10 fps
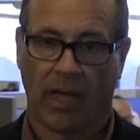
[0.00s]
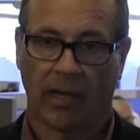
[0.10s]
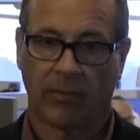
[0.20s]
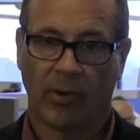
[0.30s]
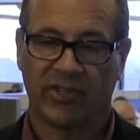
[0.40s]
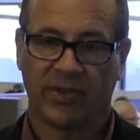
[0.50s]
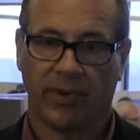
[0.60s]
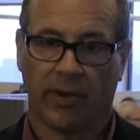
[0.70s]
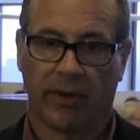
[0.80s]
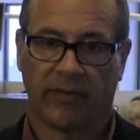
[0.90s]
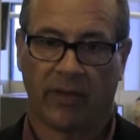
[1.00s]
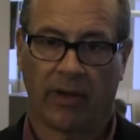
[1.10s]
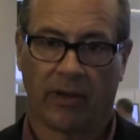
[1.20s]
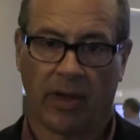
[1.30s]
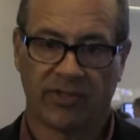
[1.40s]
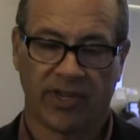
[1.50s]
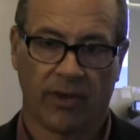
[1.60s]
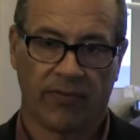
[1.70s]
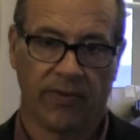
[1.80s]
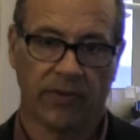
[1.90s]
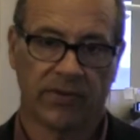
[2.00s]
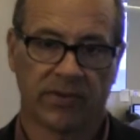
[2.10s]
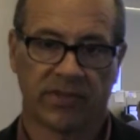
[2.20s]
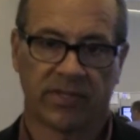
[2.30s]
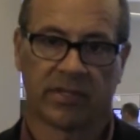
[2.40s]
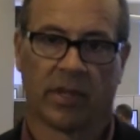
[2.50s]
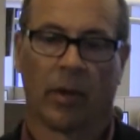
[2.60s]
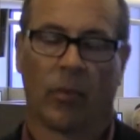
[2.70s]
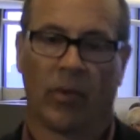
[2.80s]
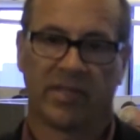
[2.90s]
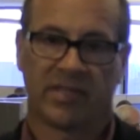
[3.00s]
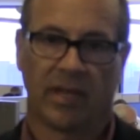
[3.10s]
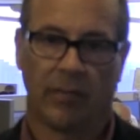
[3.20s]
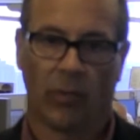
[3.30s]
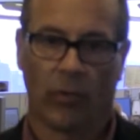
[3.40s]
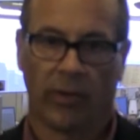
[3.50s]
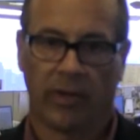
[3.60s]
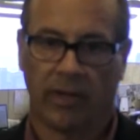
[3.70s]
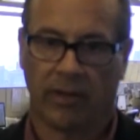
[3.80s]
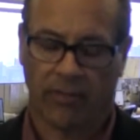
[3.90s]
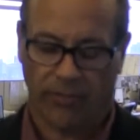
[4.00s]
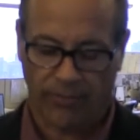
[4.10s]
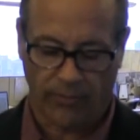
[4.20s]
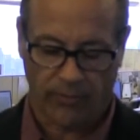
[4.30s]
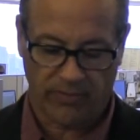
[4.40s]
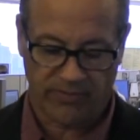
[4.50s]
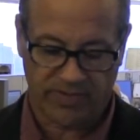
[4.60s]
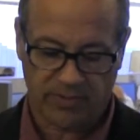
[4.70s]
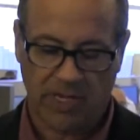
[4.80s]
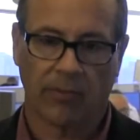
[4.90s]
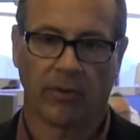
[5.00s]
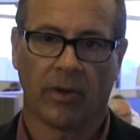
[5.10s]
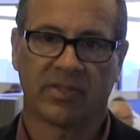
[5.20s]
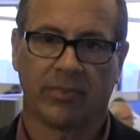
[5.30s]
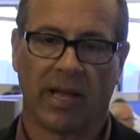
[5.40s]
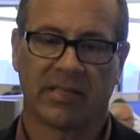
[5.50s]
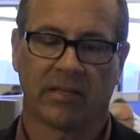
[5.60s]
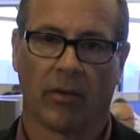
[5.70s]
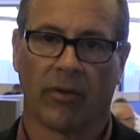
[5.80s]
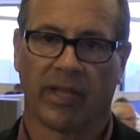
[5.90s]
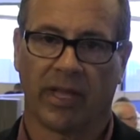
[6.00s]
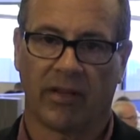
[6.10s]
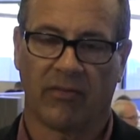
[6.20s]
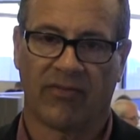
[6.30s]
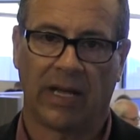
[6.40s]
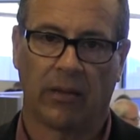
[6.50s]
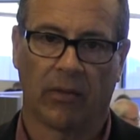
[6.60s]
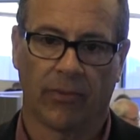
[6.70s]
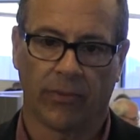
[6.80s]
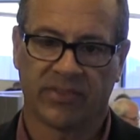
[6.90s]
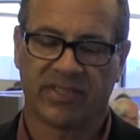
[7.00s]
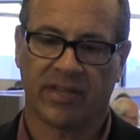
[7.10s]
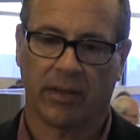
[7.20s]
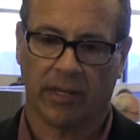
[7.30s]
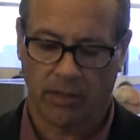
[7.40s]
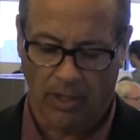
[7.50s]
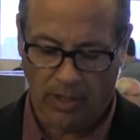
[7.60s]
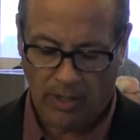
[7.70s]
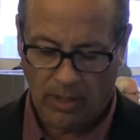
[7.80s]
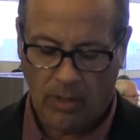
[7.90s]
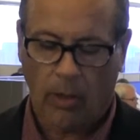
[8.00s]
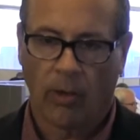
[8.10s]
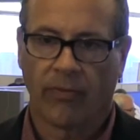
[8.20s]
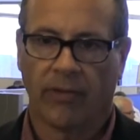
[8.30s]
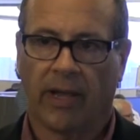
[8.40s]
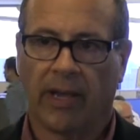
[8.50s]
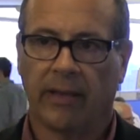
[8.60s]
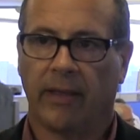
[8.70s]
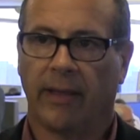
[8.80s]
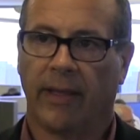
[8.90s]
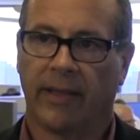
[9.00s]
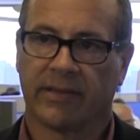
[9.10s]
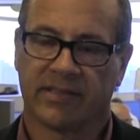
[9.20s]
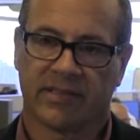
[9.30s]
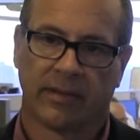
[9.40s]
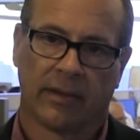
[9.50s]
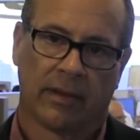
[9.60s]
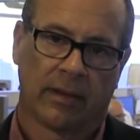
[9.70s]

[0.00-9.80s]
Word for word: Uh, good morning, Jim Barrett, uh, R J O Futures, Wednesday morning, the third of September. Notes and bonds lower again and follow through selling overnight as